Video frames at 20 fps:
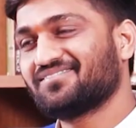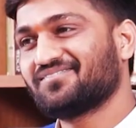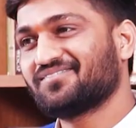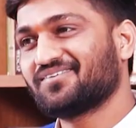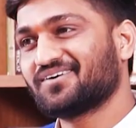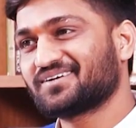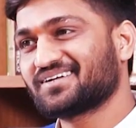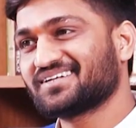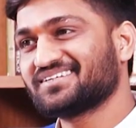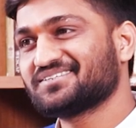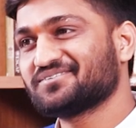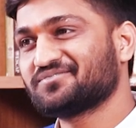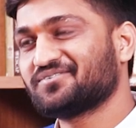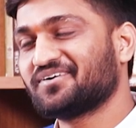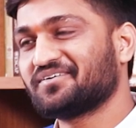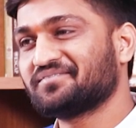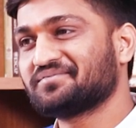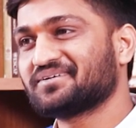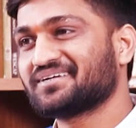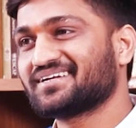14th of
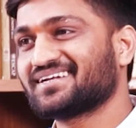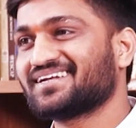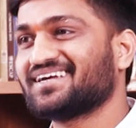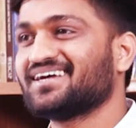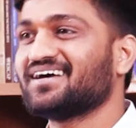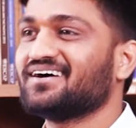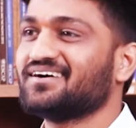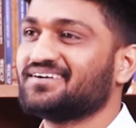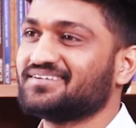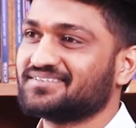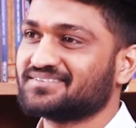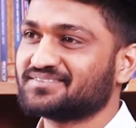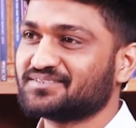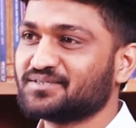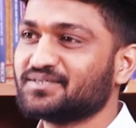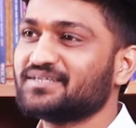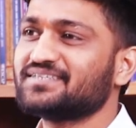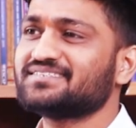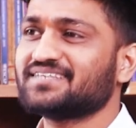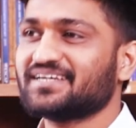February.
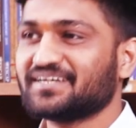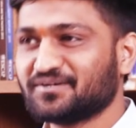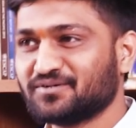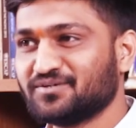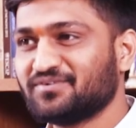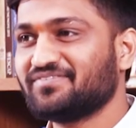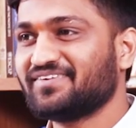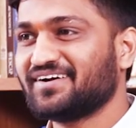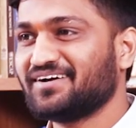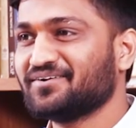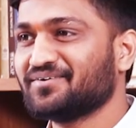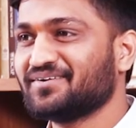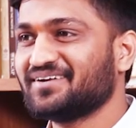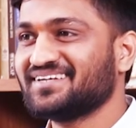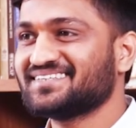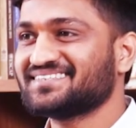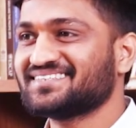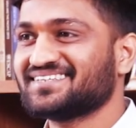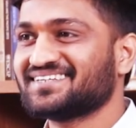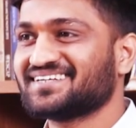So just say good friend
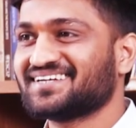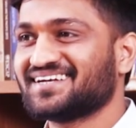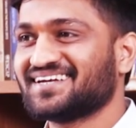only, sir.